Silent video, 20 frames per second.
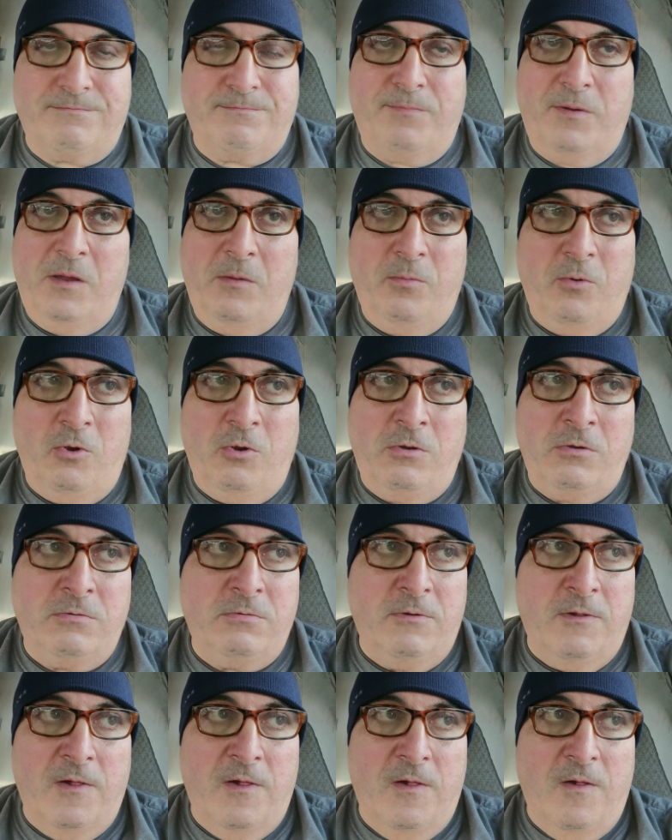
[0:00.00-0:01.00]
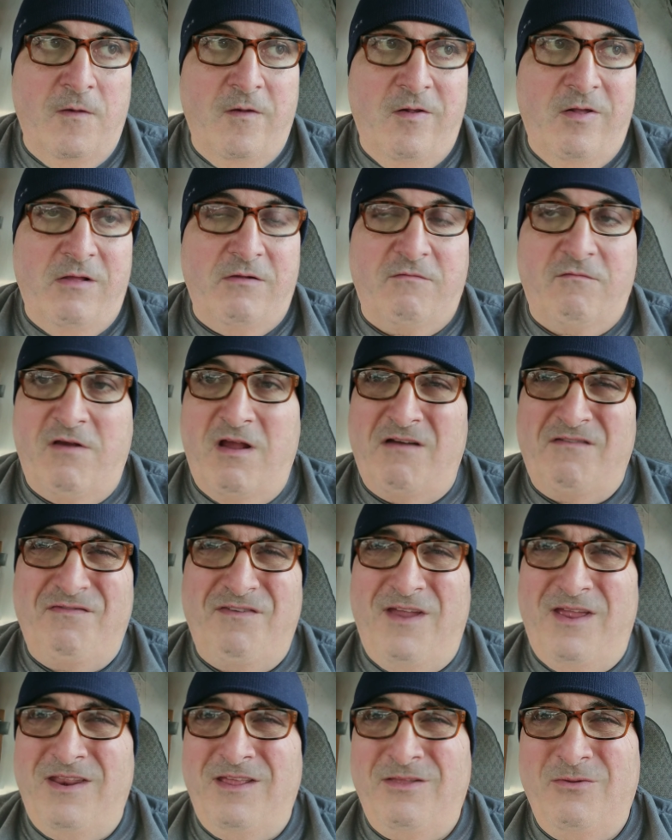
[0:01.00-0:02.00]
people rail
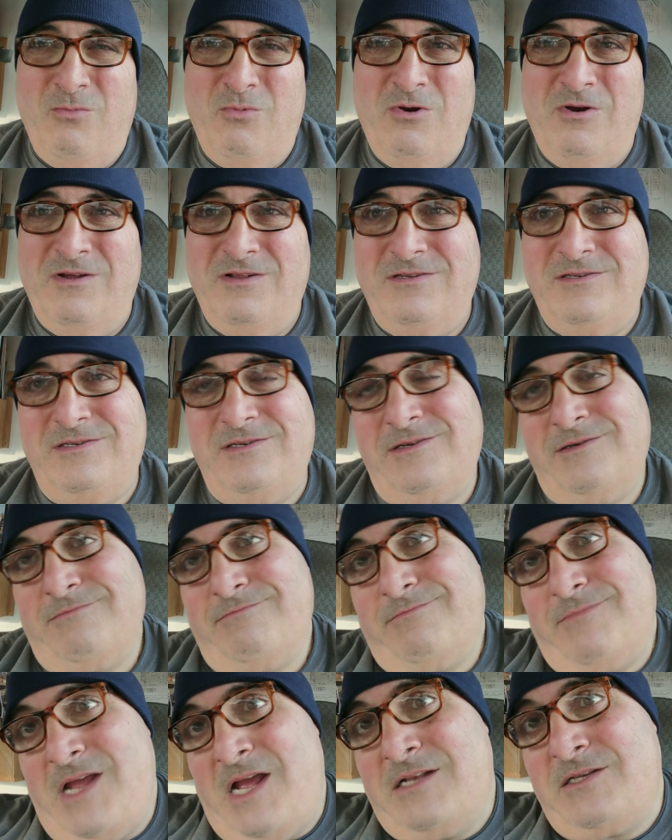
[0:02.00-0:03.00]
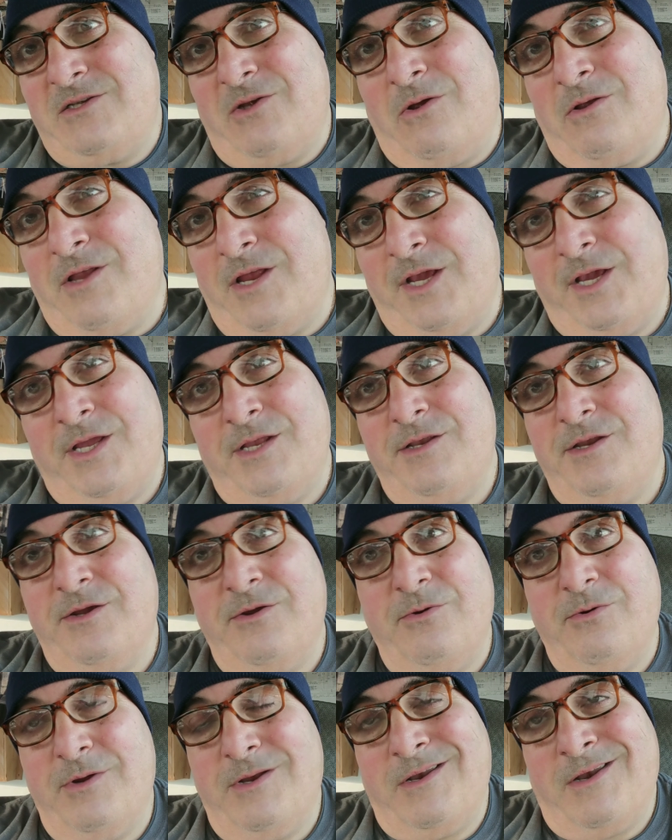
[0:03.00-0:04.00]
fan in the woods, and that's all they can
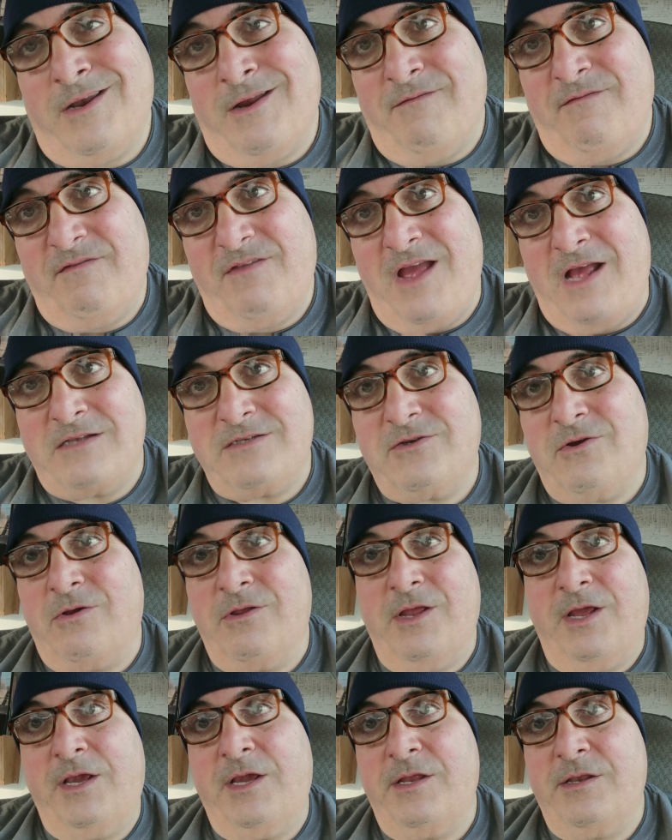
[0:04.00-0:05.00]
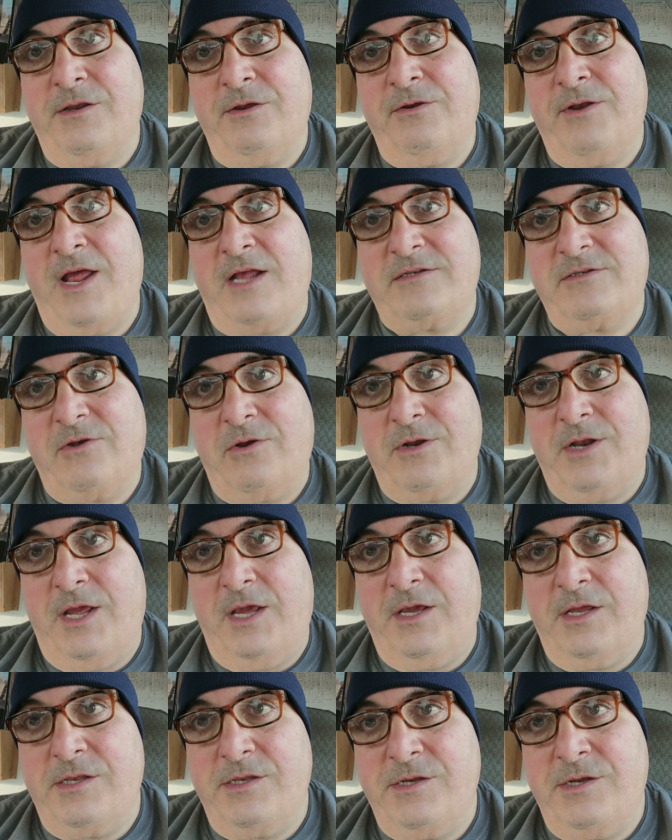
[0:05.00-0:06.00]
do. And if that's all they can do, that's all they
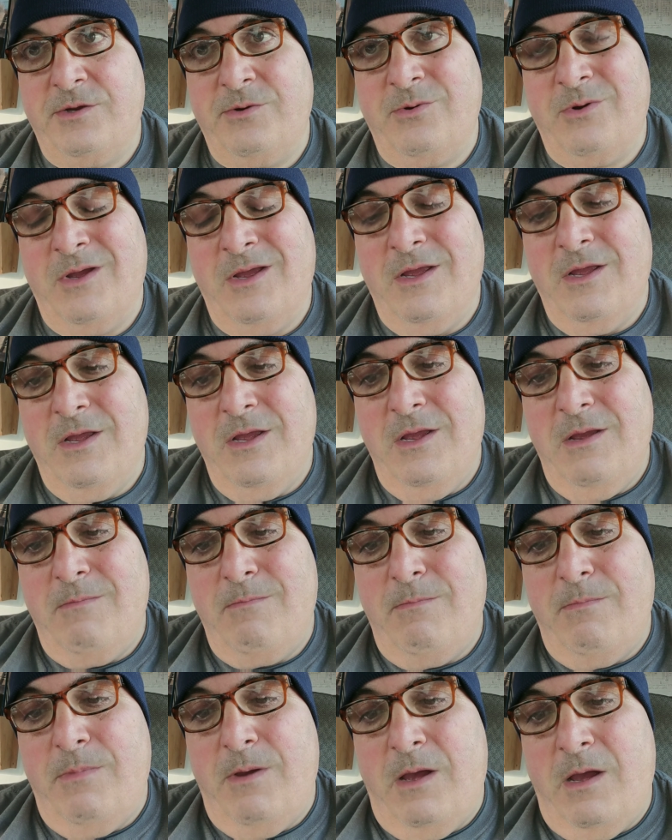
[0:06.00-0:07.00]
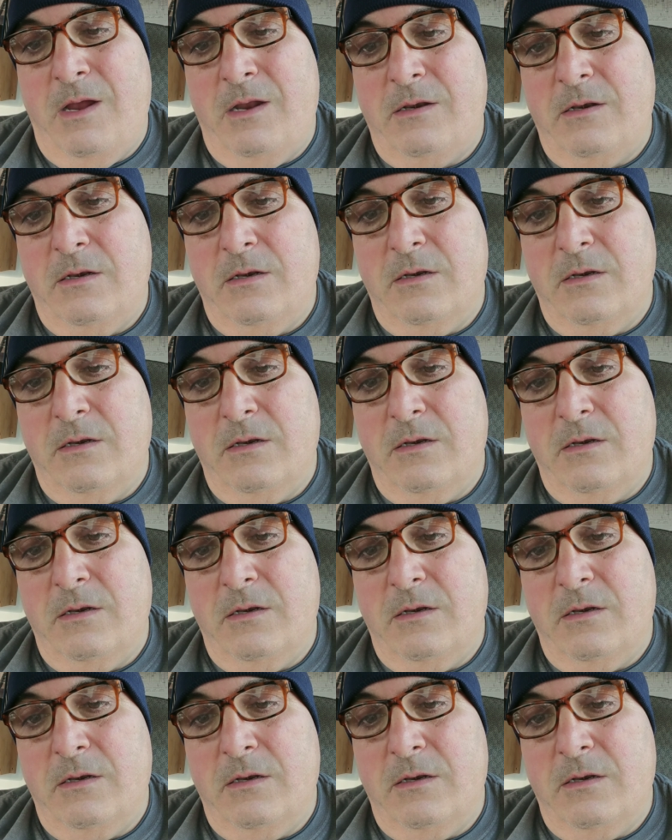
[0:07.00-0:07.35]
can do. But